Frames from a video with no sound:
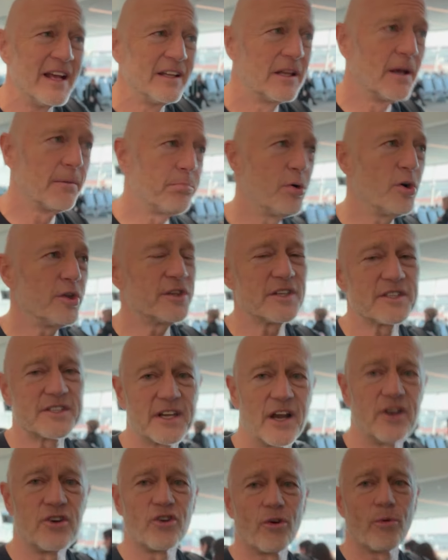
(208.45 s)
to put this
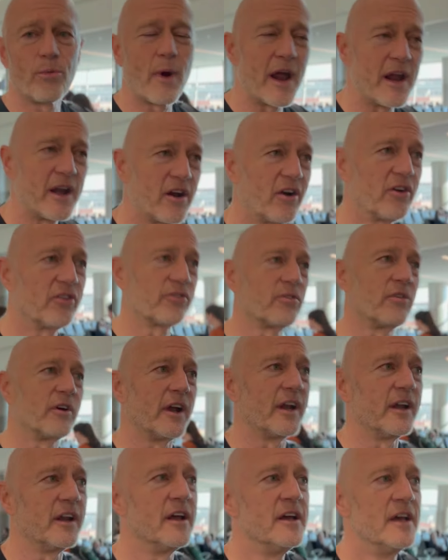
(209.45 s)
on your radar
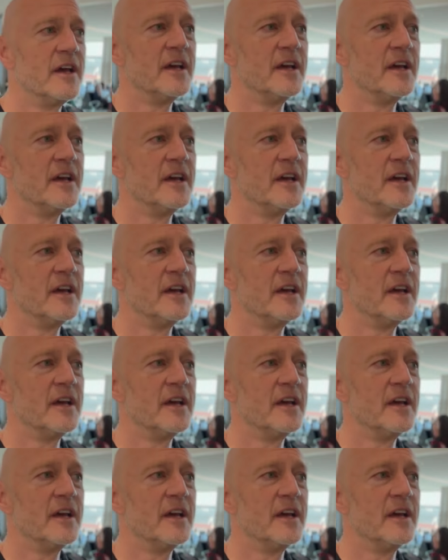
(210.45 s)
screen.